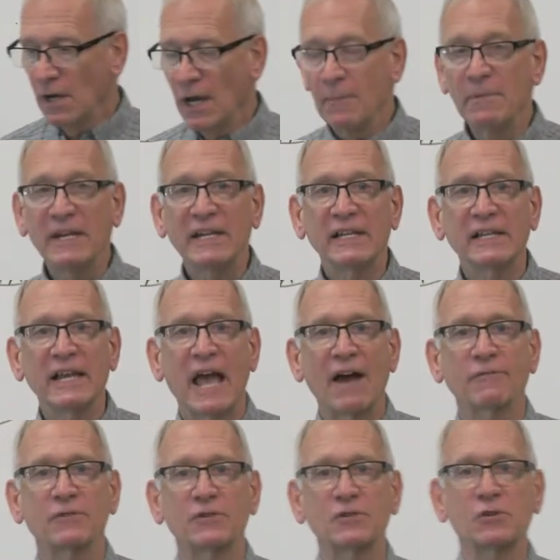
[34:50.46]
Immediately
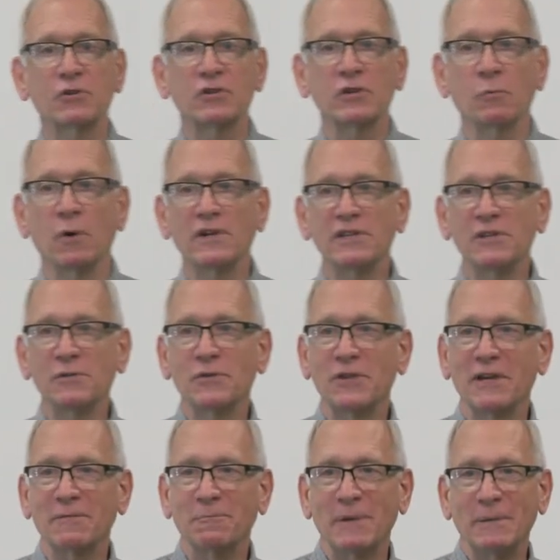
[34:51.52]
after surgery, what do you
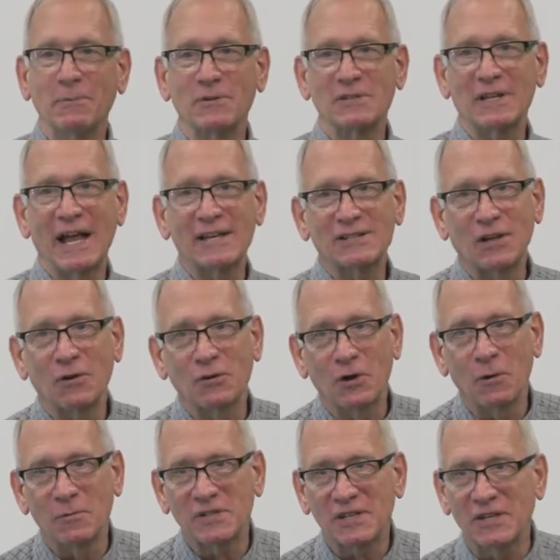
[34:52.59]
think people's Glasgow
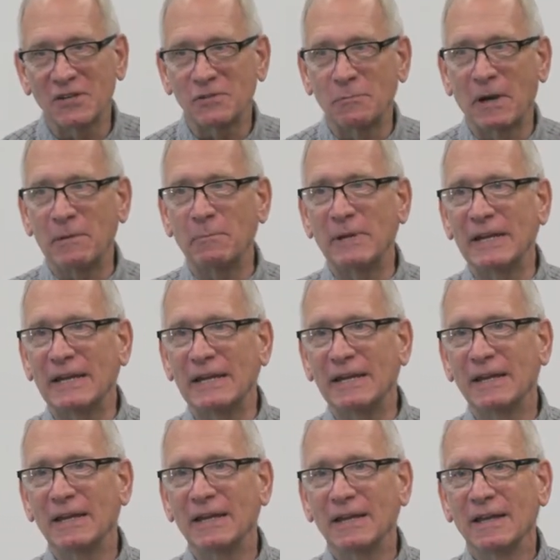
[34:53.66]
coma scales might be?
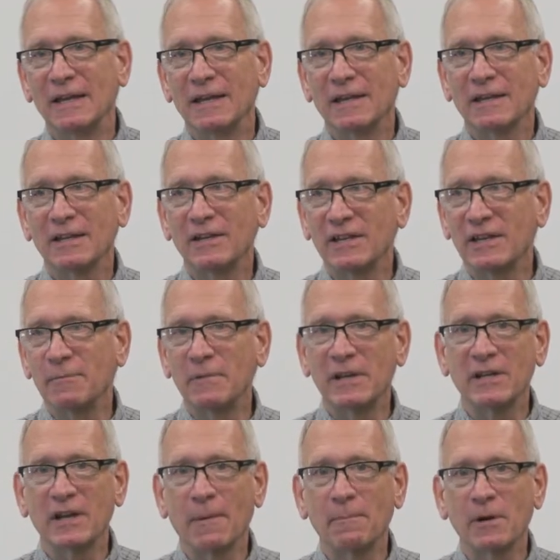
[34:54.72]
Can you give me
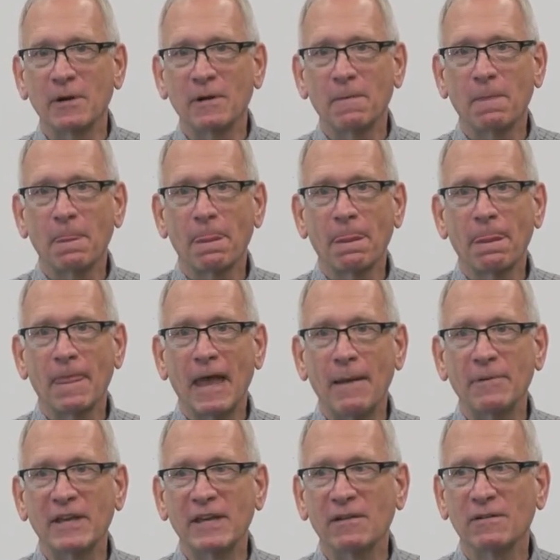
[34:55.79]
a number?
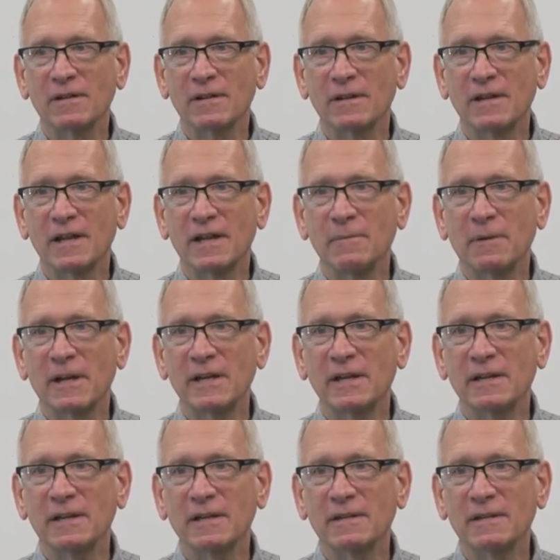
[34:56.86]
Abigail? Anybody?